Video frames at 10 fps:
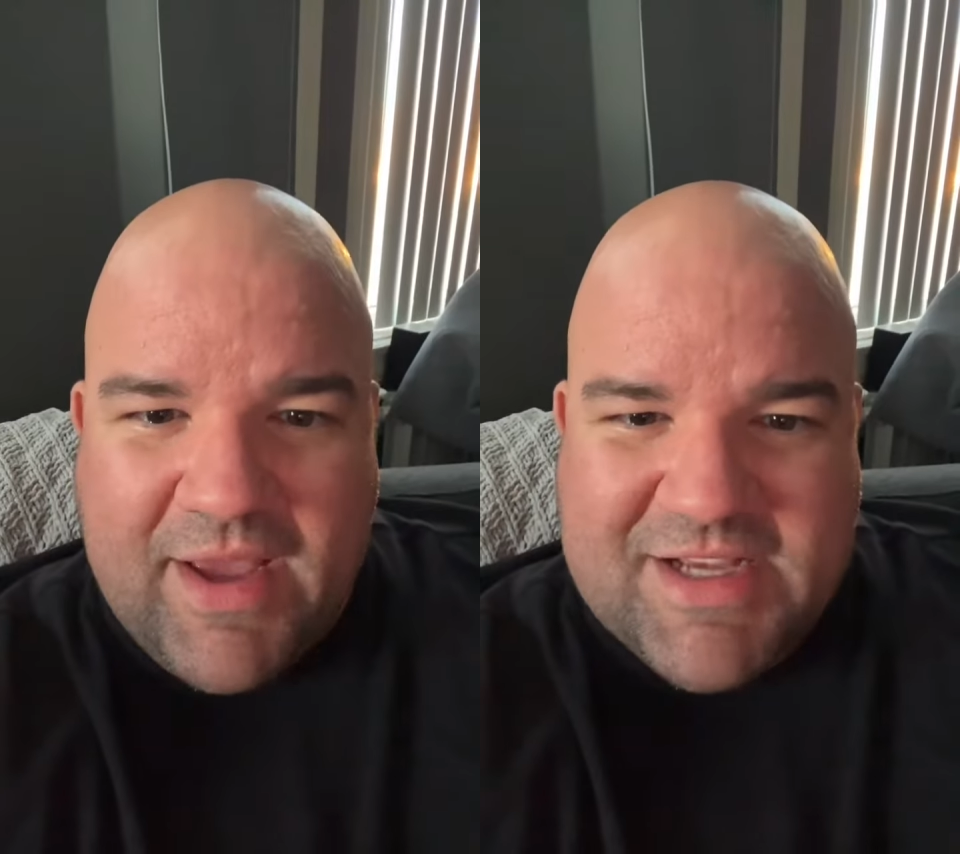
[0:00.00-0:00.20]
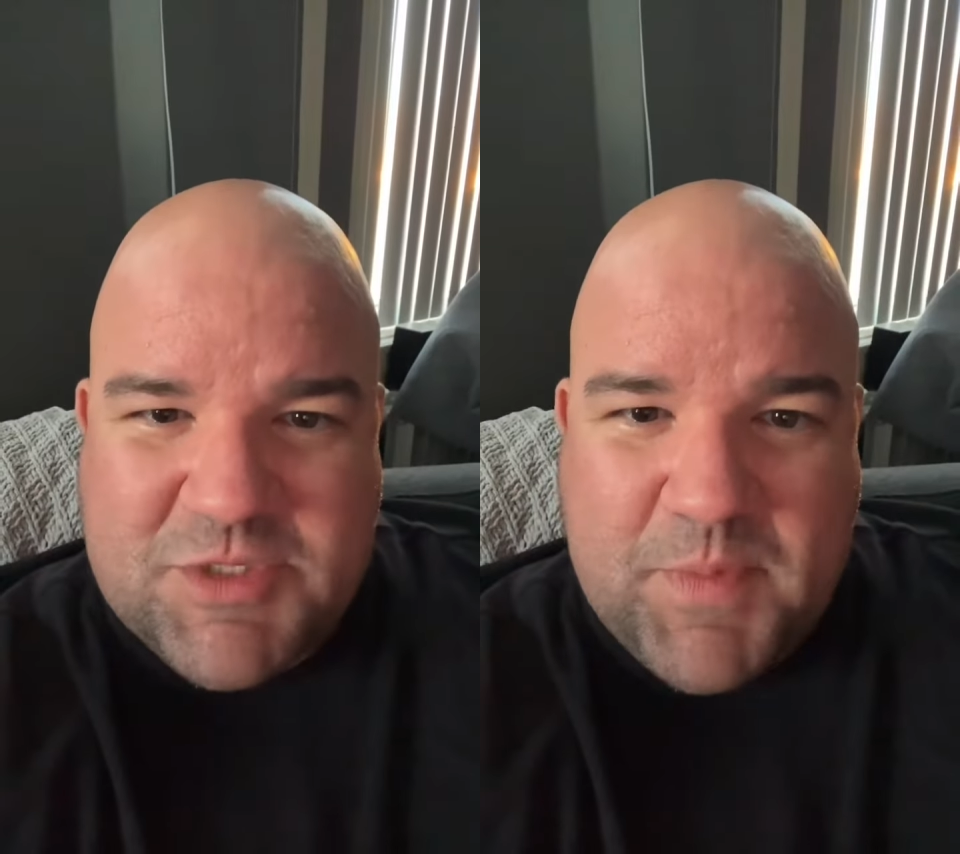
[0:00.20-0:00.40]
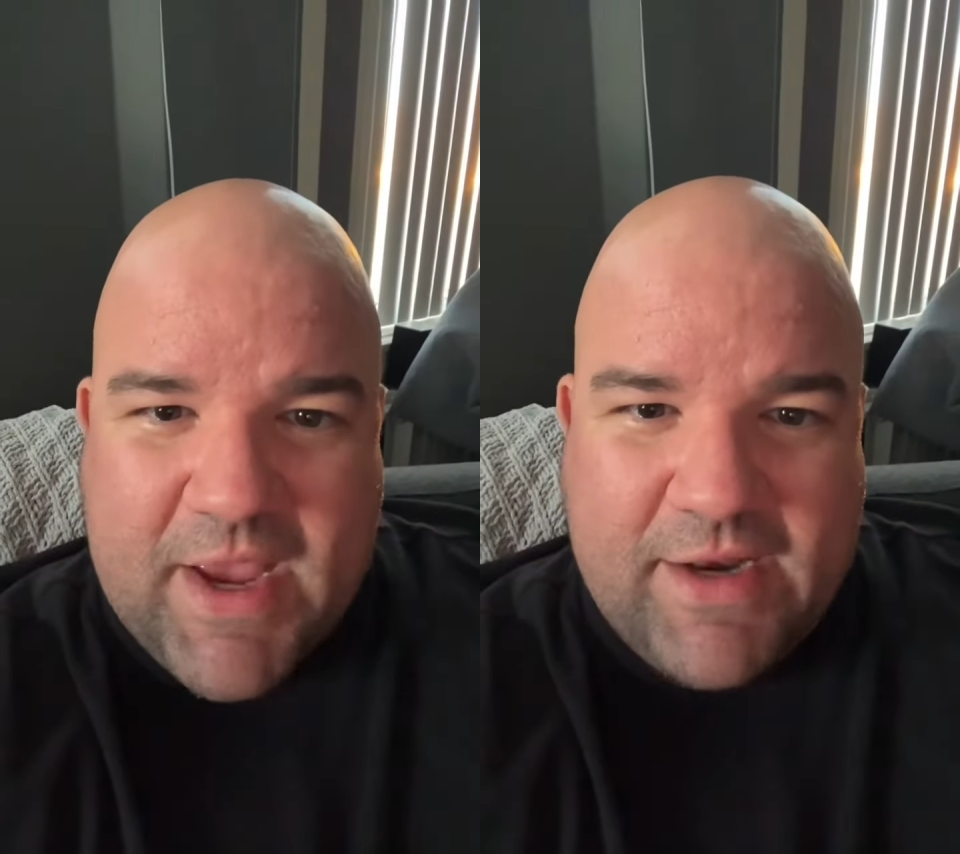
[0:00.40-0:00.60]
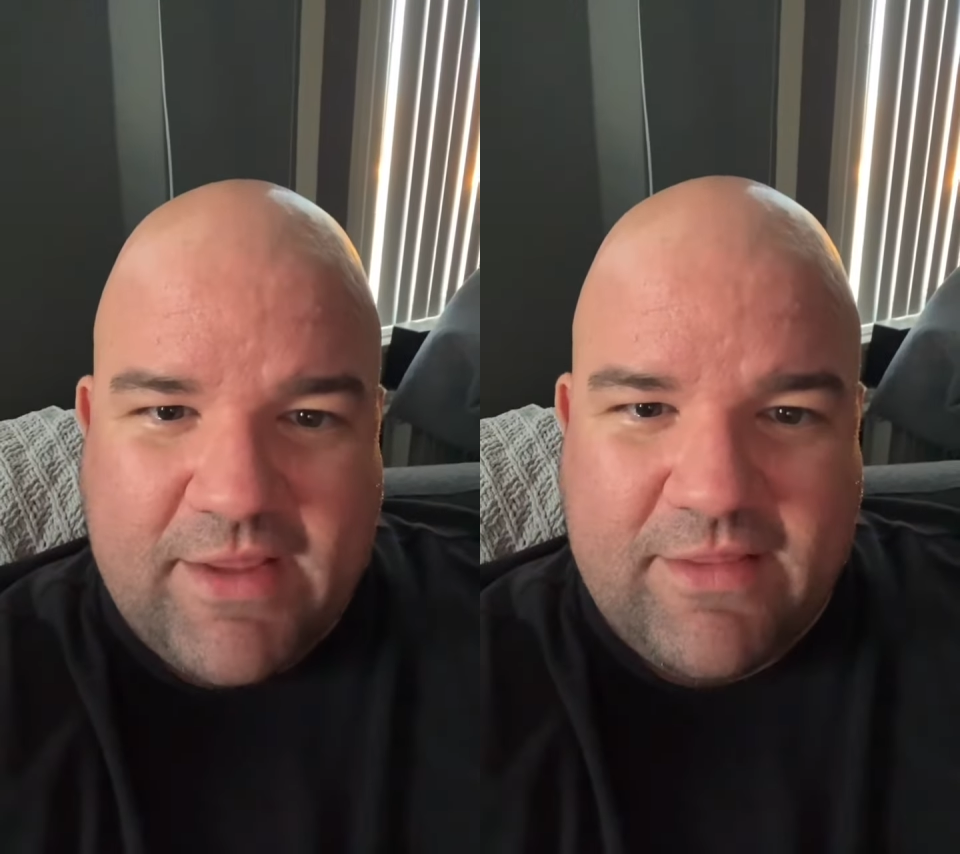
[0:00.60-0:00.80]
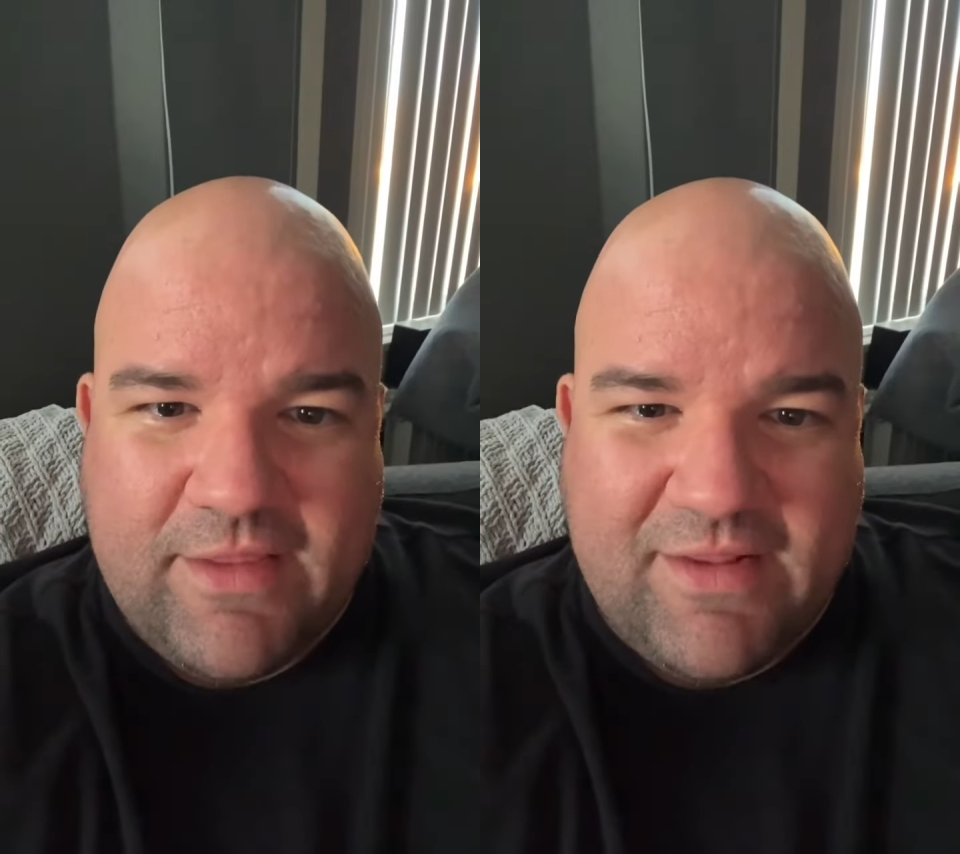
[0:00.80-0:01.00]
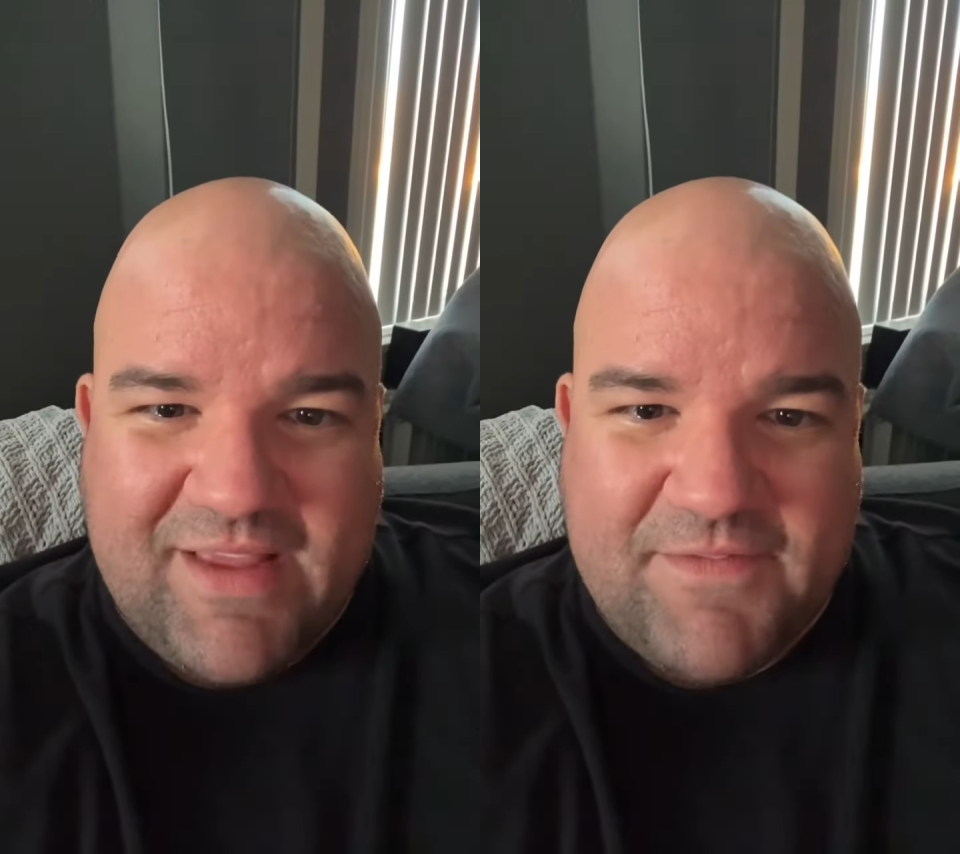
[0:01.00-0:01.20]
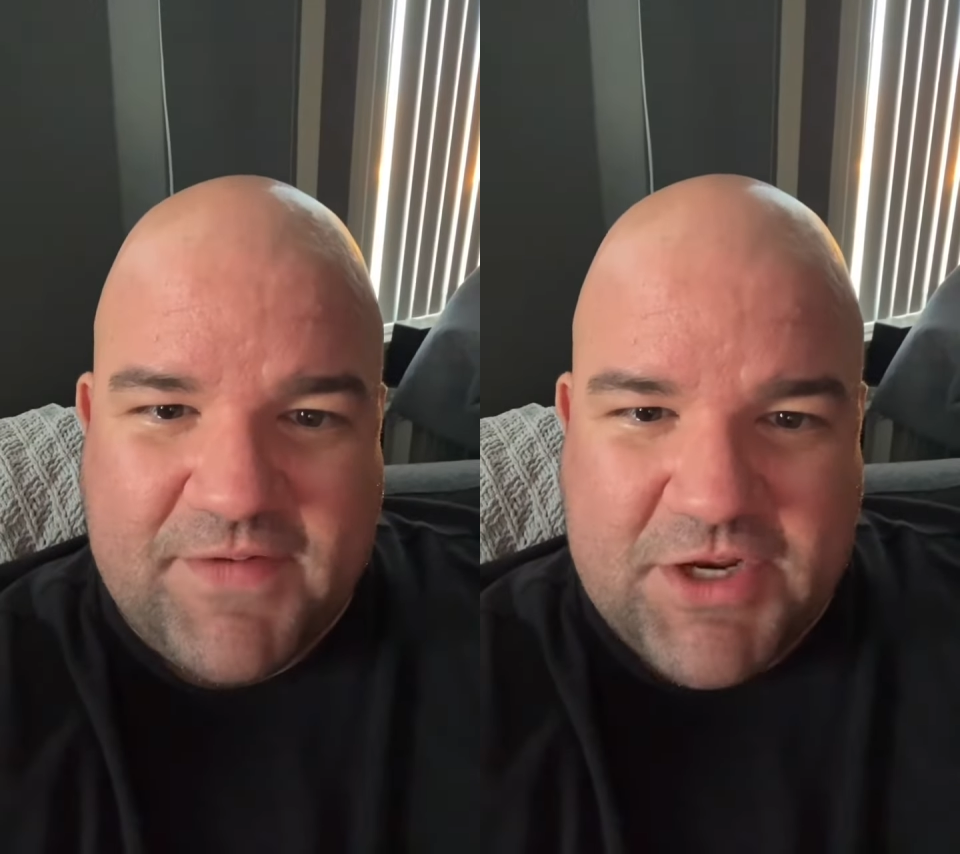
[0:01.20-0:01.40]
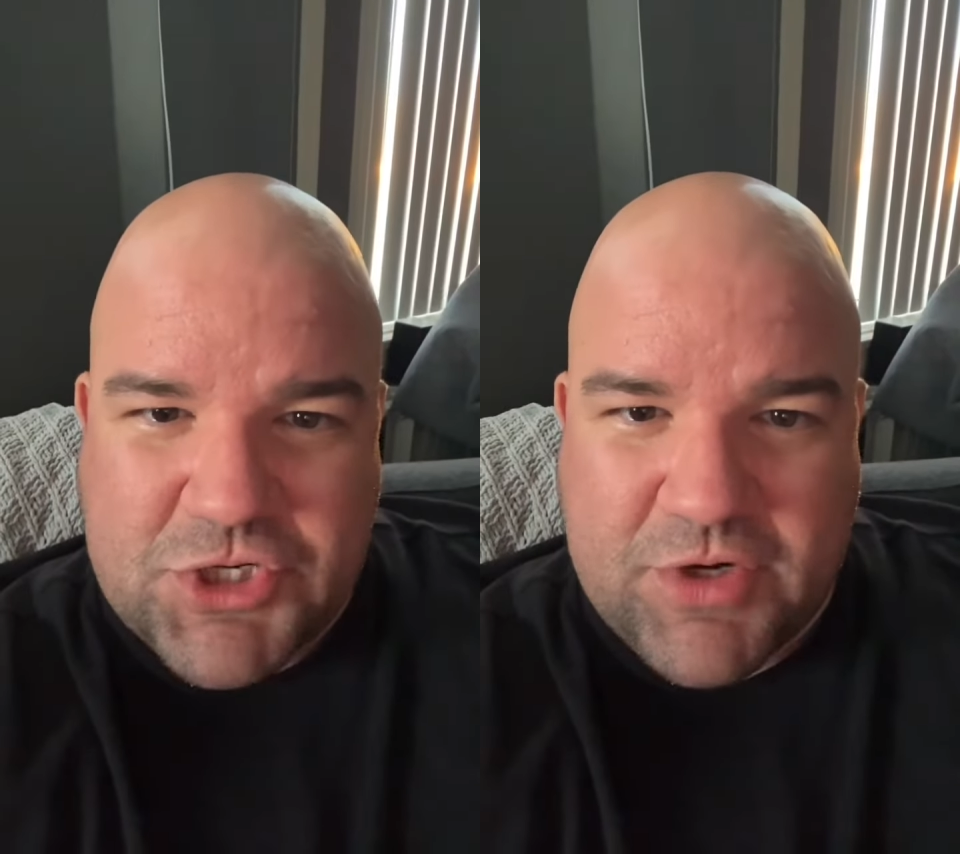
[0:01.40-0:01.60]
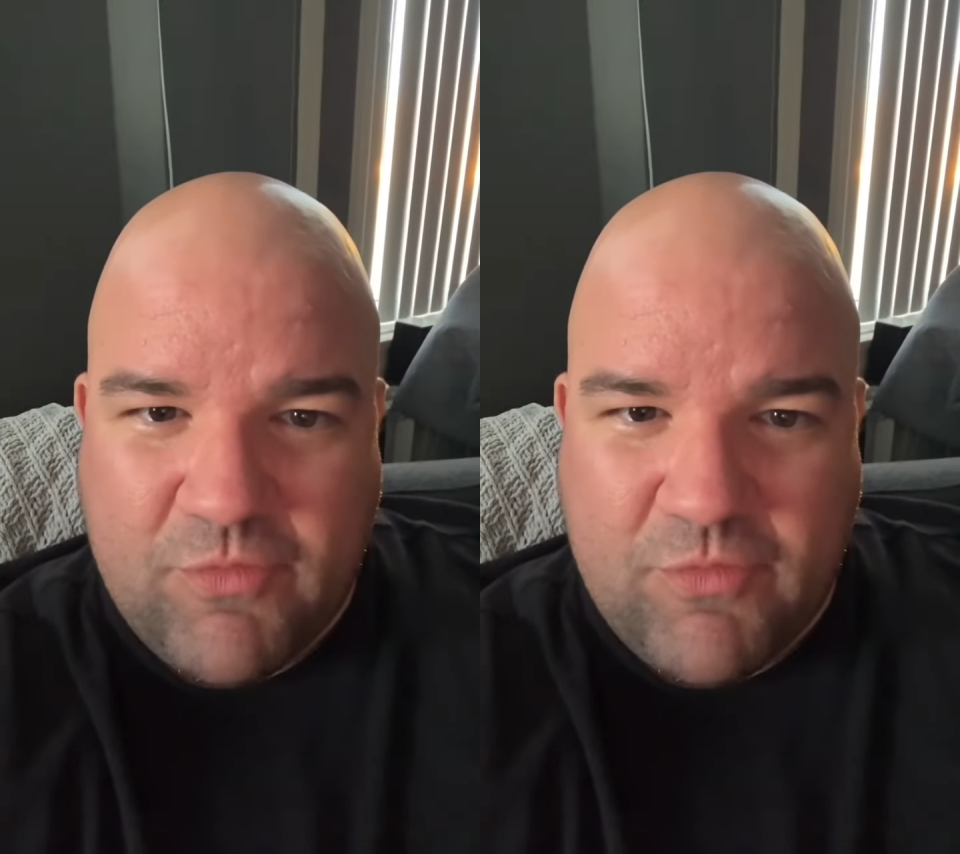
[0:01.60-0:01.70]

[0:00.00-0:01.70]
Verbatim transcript: expanding the definition